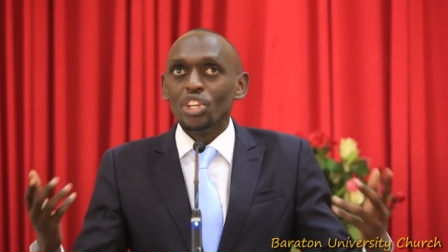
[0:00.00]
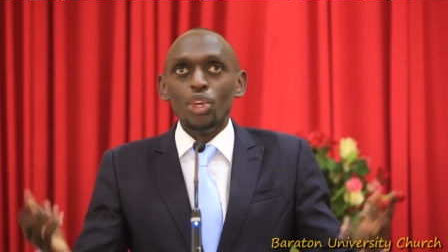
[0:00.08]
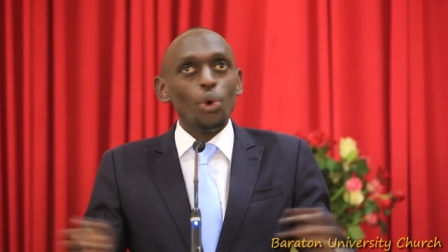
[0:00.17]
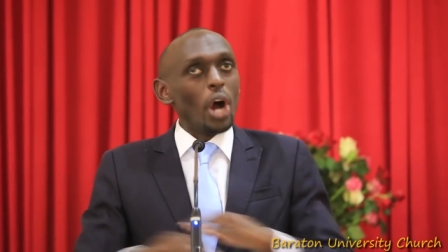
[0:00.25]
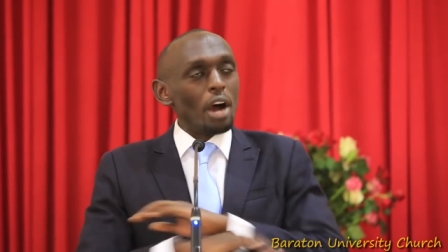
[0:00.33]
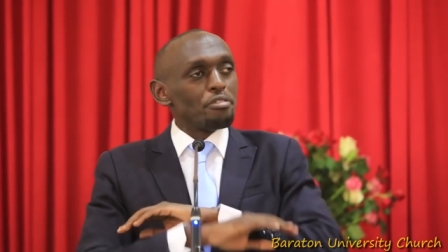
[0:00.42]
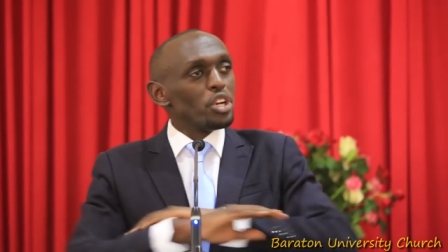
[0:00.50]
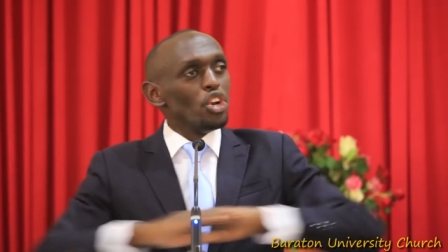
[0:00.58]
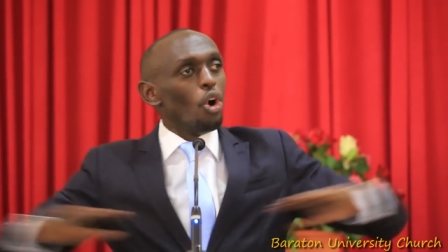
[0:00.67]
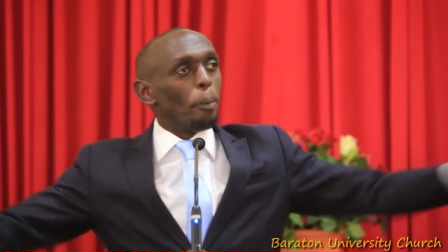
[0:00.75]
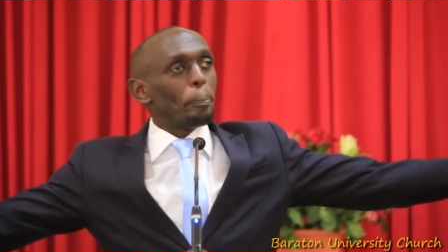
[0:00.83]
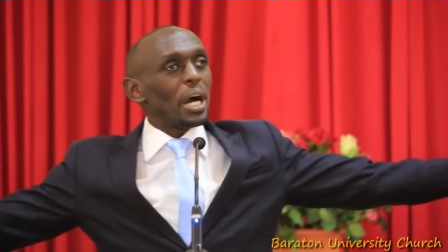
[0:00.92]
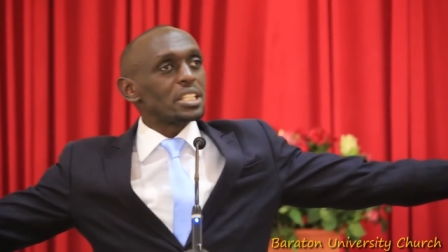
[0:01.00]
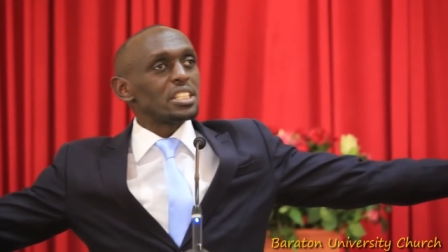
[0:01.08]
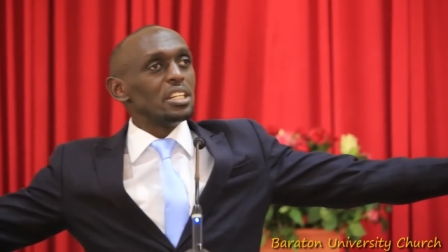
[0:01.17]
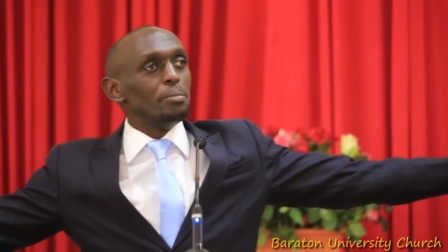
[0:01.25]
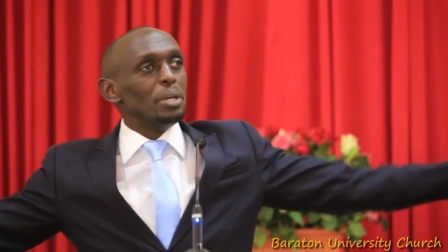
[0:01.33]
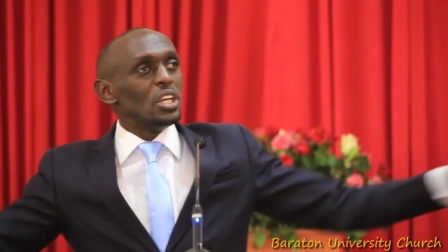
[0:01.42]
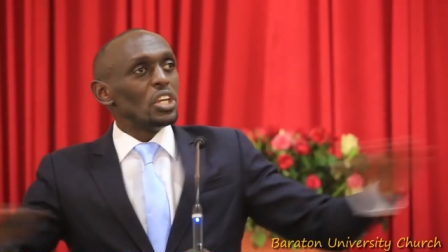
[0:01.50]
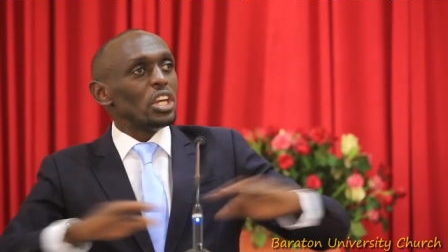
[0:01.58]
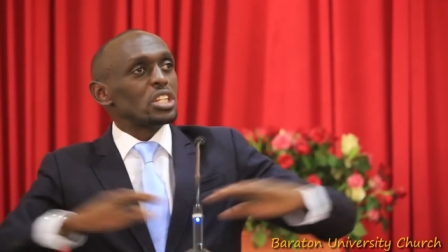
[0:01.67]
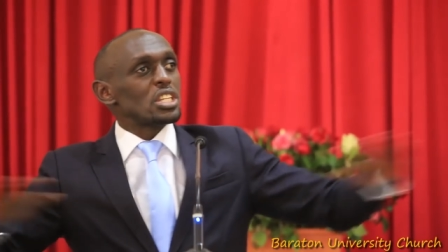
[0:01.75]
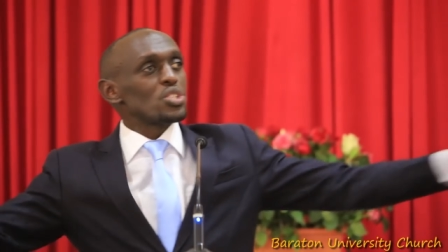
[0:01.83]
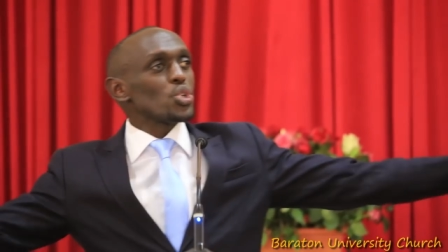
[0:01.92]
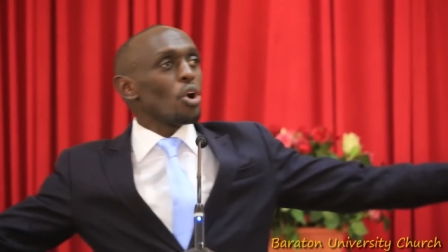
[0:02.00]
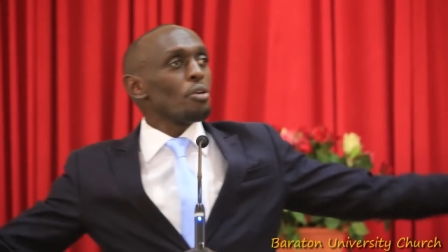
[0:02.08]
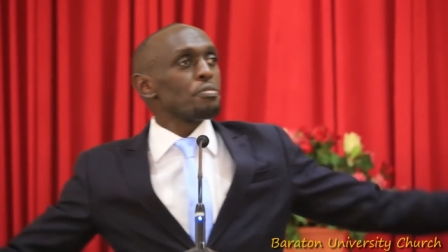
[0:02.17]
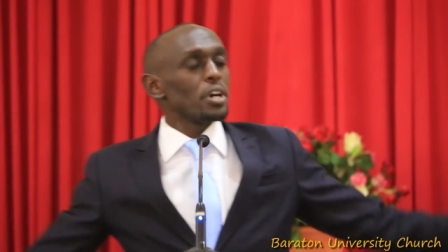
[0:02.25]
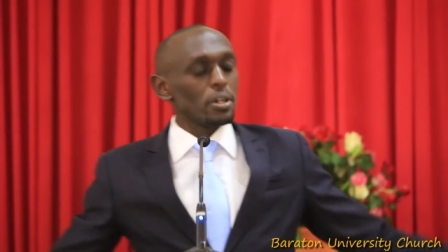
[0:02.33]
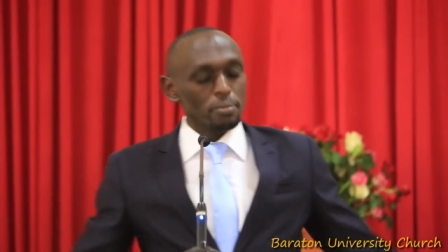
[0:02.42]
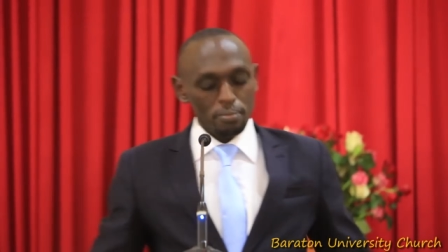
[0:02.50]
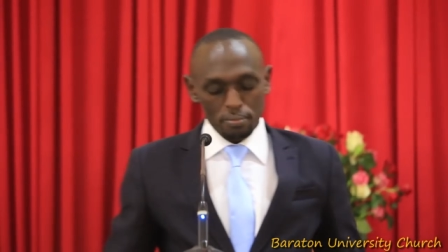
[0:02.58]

You have no part in me. It is over.